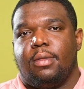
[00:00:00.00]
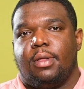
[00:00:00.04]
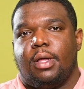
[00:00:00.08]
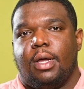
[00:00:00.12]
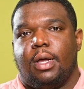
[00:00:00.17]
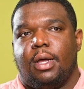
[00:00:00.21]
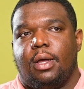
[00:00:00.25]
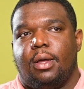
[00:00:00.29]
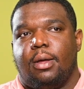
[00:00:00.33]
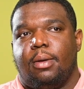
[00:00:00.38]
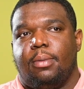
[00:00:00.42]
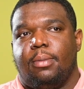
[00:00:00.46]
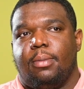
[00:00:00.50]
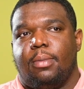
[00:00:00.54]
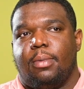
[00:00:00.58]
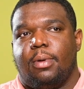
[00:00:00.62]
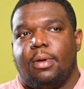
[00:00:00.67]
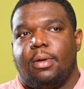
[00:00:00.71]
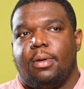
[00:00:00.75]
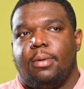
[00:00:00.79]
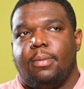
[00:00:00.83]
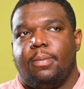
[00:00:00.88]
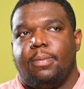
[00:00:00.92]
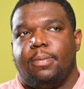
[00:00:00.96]

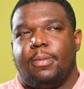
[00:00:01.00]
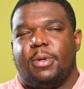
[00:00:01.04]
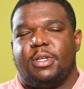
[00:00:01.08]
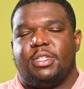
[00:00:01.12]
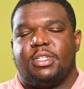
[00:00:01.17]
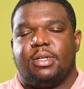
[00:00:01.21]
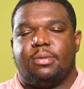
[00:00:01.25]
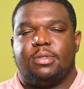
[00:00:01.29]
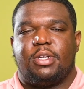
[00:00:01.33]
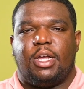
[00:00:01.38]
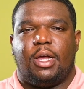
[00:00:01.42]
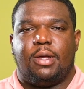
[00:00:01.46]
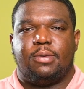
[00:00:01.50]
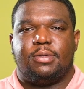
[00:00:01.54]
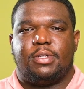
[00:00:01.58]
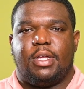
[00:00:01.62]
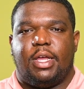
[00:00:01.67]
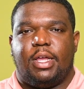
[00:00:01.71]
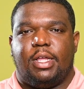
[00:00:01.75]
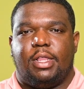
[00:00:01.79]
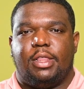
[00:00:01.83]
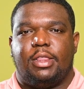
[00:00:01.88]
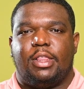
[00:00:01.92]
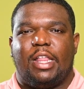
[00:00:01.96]
but sometimes
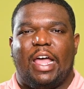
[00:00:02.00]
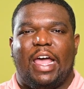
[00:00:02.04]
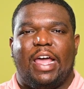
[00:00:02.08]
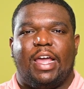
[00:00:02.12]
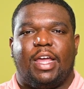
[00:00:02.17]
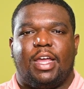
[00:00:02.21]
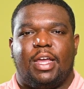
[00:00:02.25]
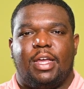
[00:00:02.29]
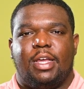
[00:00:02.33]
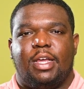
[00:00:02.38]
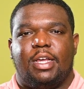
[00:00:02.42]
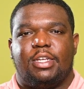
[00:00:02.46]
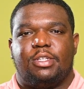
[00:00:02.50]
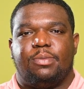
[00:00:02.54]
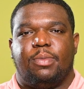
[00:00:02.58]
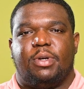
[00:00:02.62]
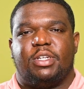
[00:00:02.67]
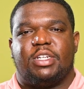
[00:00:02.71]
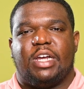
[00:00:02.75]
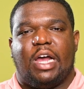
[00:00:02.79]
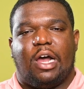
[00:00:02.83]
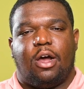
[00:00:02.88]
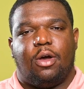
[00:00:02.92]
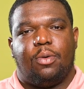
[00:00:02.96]
they lack as
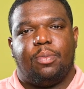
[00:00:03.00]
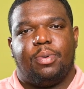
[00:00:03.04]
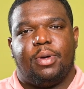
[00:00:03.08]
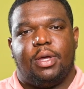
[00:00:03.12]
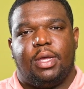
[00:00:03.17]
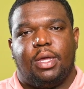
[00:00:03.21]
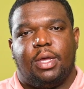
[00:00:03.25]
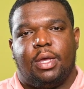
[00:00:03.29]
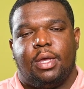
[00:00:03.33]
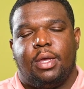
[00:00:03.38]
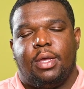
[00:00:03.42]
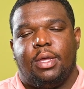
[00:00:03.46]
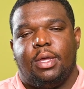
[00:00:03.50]
much output.